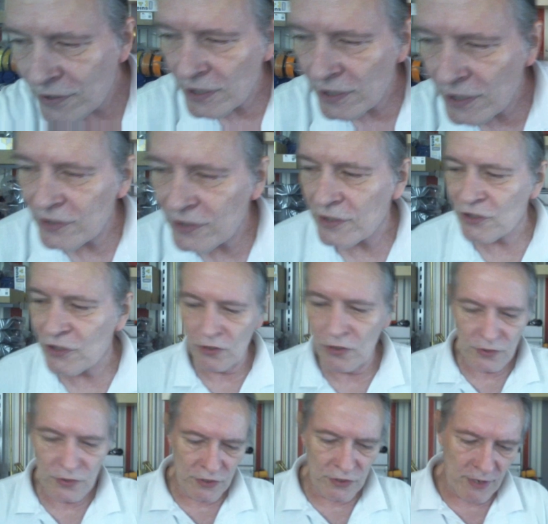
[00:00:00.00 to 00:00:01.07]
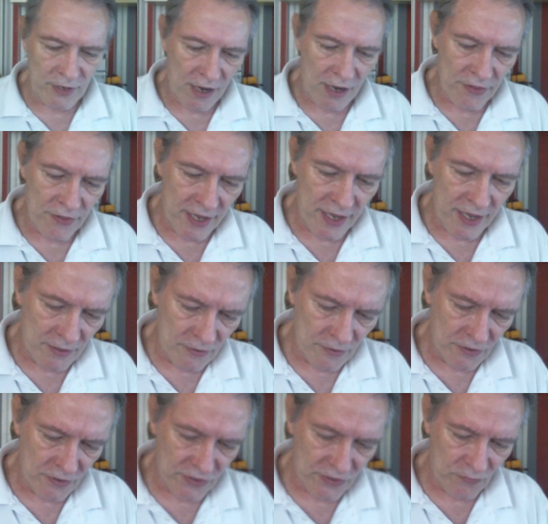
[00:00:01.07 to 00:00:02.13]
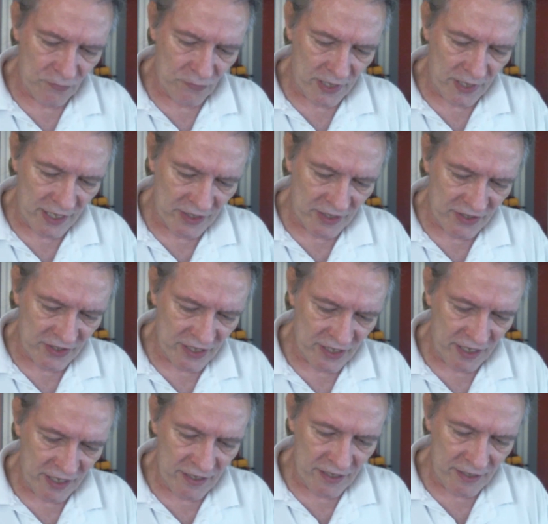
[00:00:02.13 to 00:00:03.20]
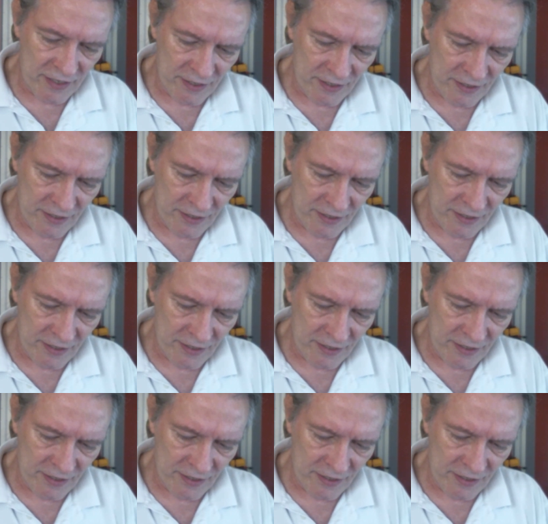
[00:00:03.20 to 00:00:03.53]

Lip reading: just to show you how that looks when it's done.